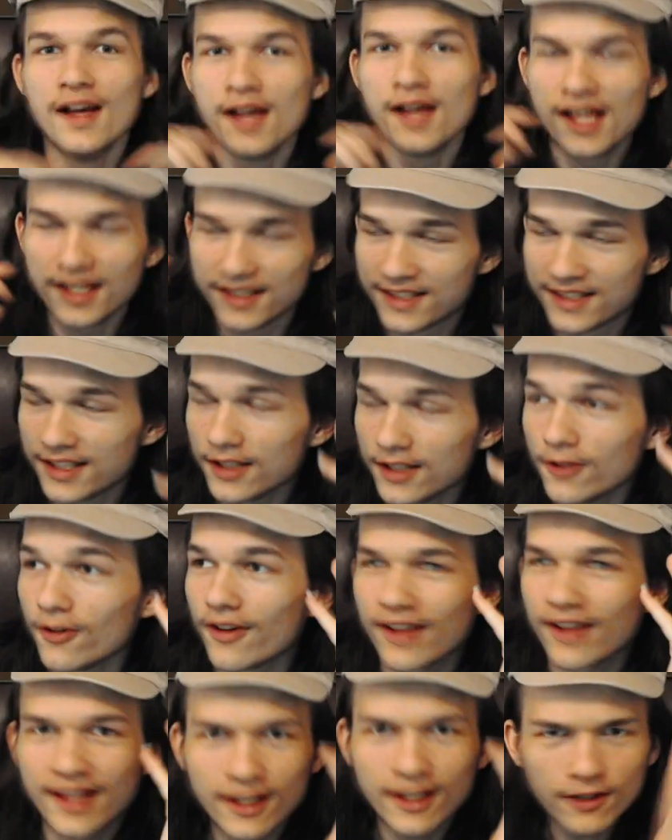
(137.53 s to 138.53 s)
So
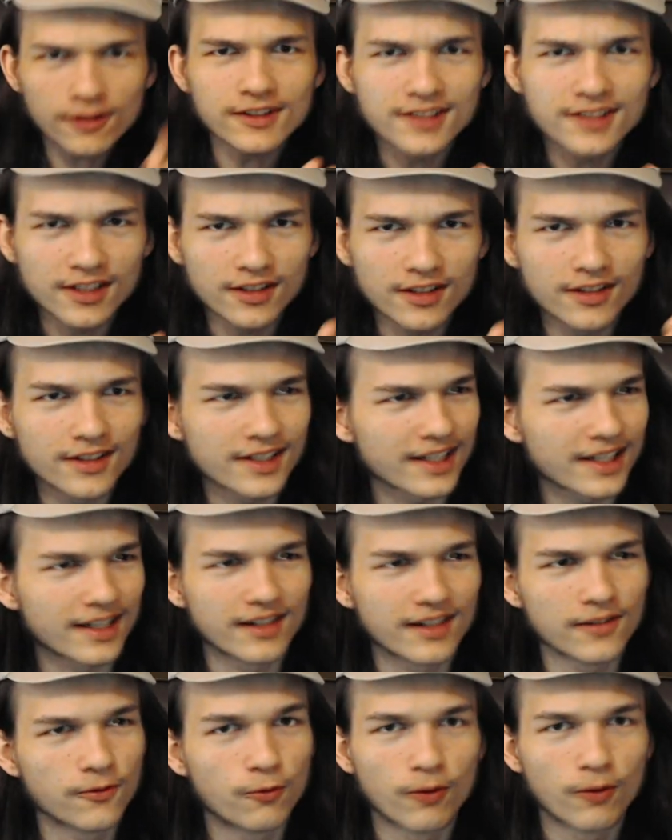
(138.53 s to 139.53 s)
here's a look
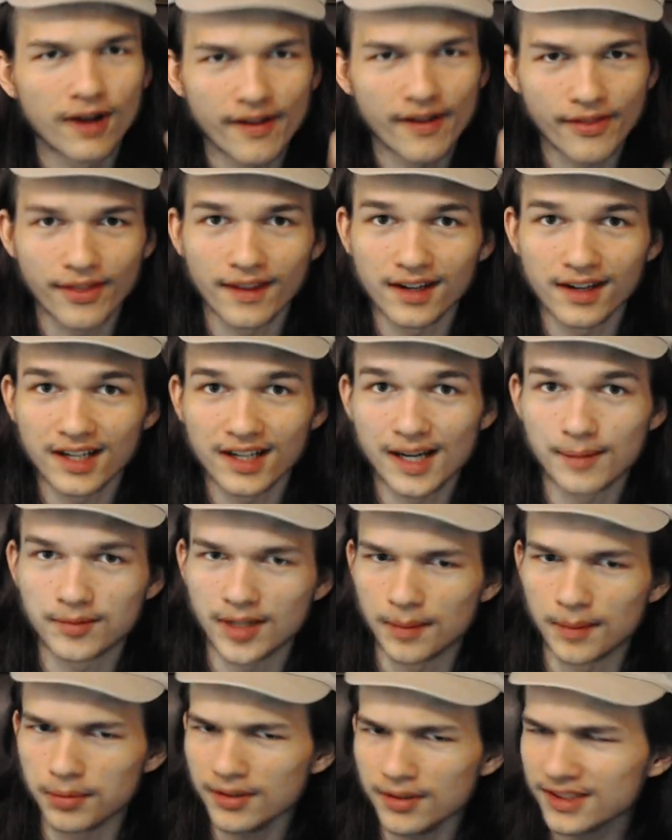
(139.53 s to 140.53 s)
of what the
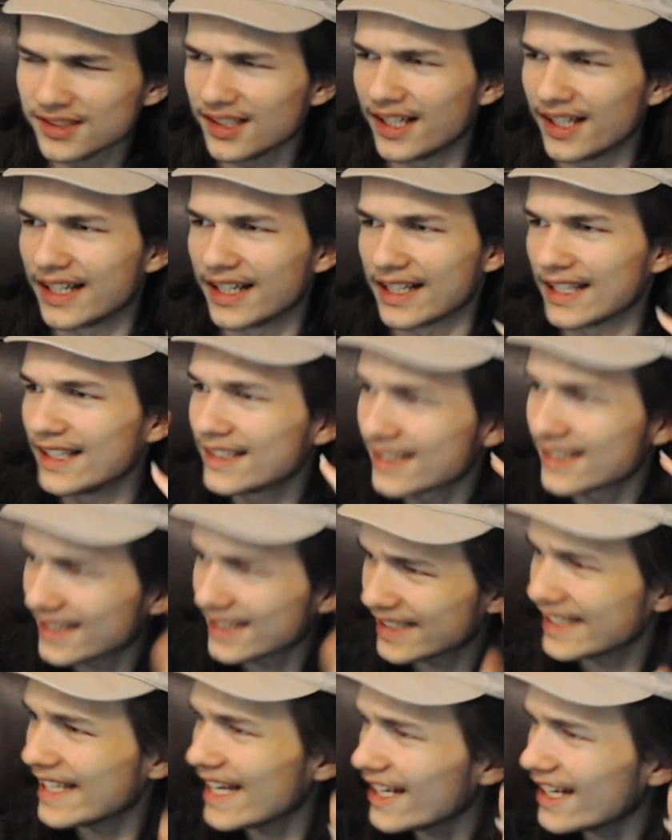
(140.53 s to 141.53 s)
laptop looks like. It's
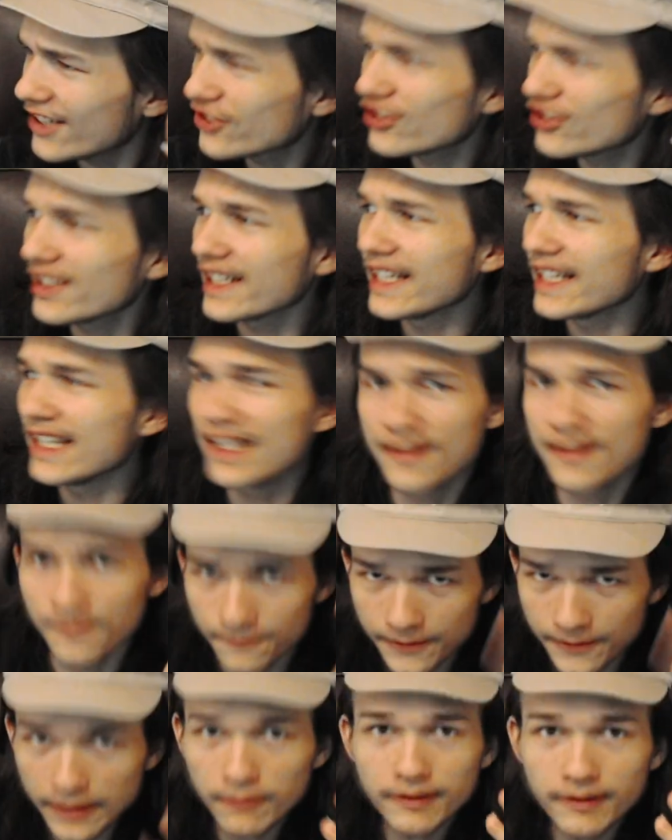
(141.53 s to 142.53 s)
actually in
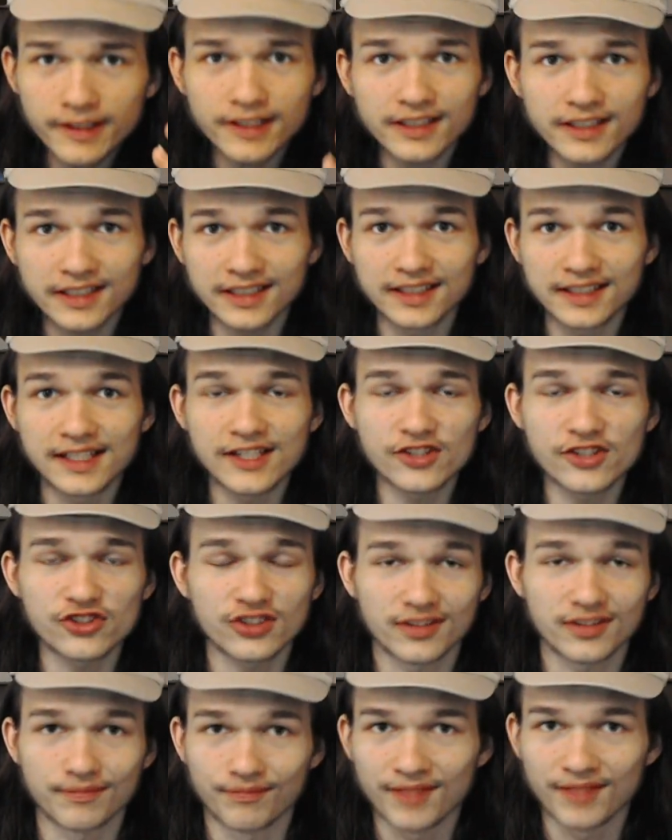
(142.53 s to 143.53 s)
very good
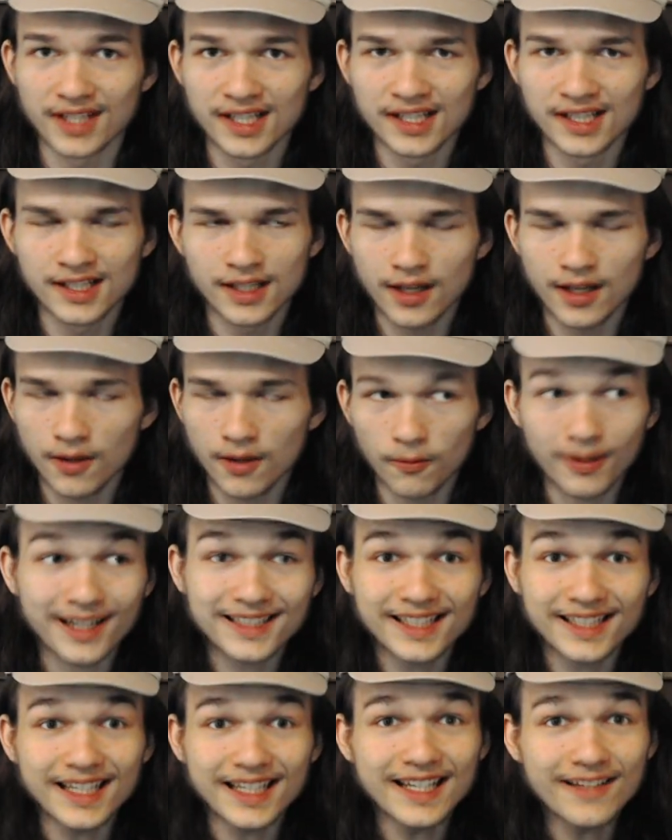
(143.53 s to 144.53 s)
condition. When I
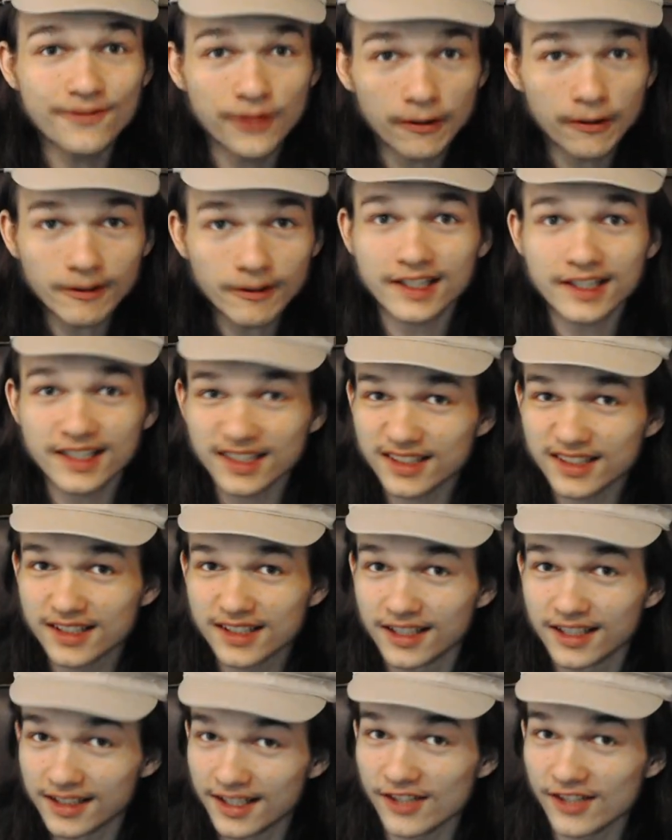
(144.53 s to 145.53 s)
say in very good
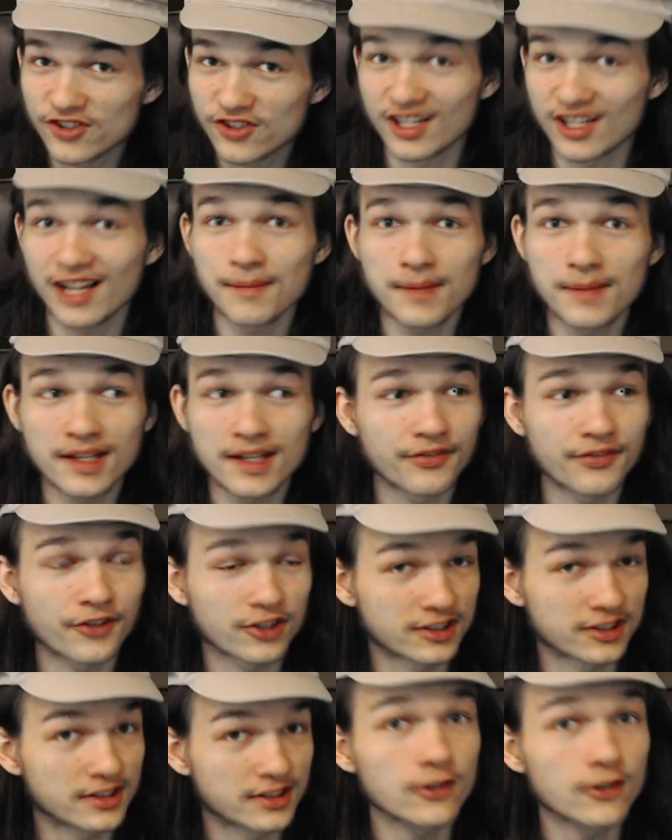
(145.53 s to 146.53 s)
condition, I mean
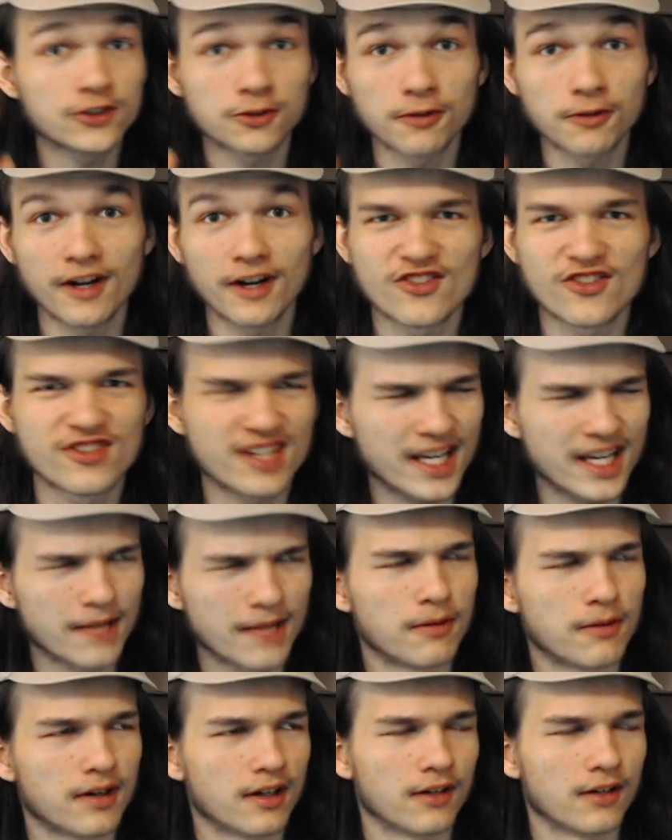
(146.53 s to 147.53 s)
there's no scratches
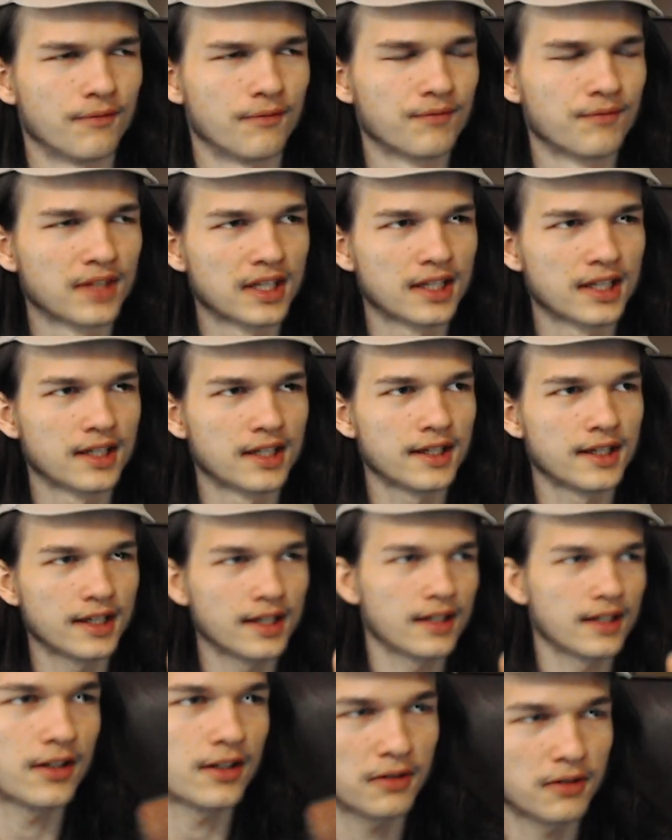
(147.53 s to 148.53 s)
anywhere.
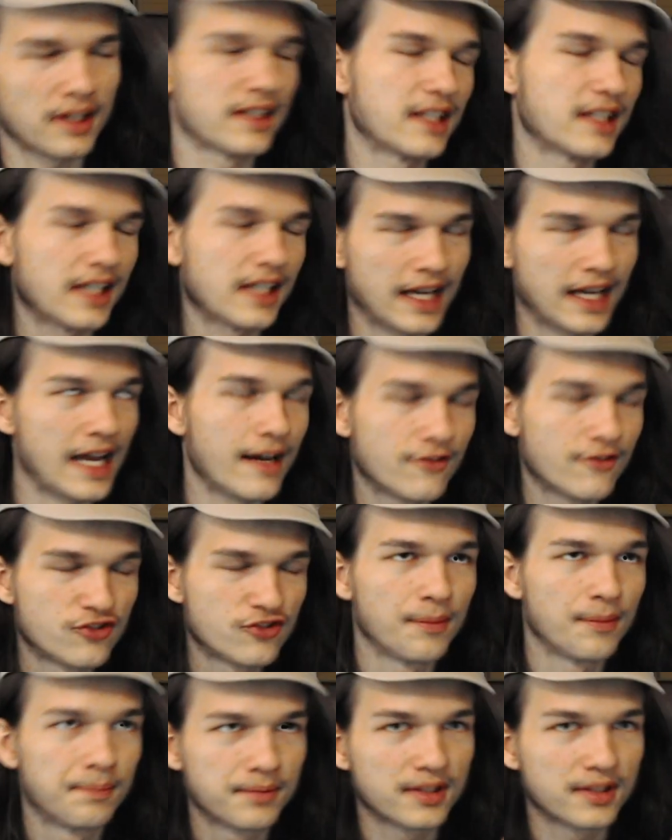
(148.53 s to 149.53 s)
Granted, I have
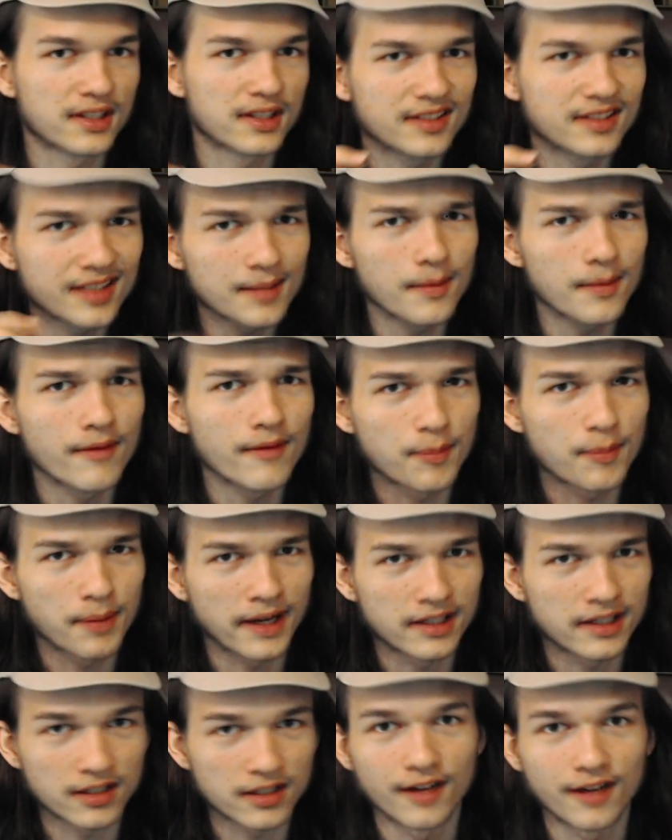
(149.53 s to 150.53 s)
chipped some of the
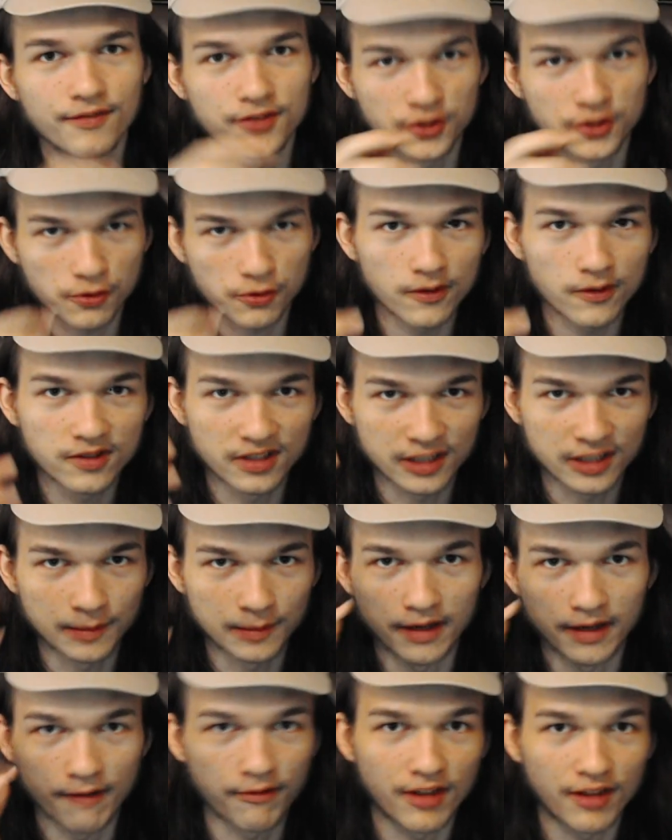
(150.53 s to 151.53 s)
paint off the screws on the
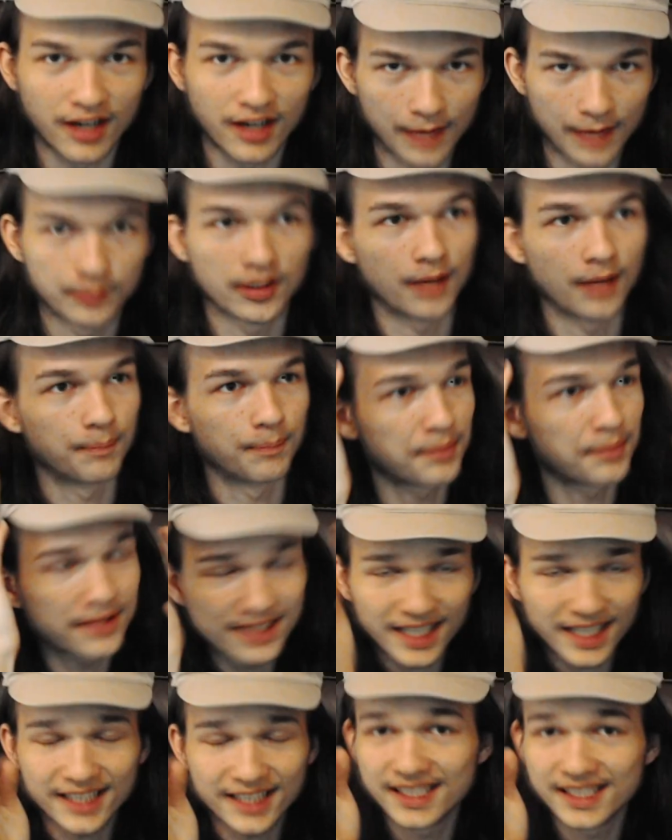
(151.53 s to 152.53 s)
bottom of the laptop, but
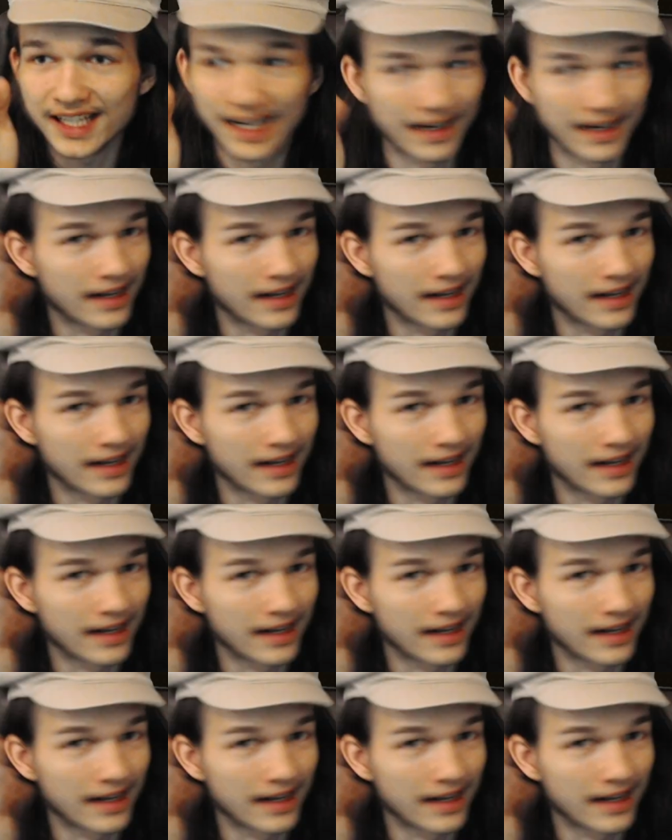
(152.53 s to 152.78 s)
besides that,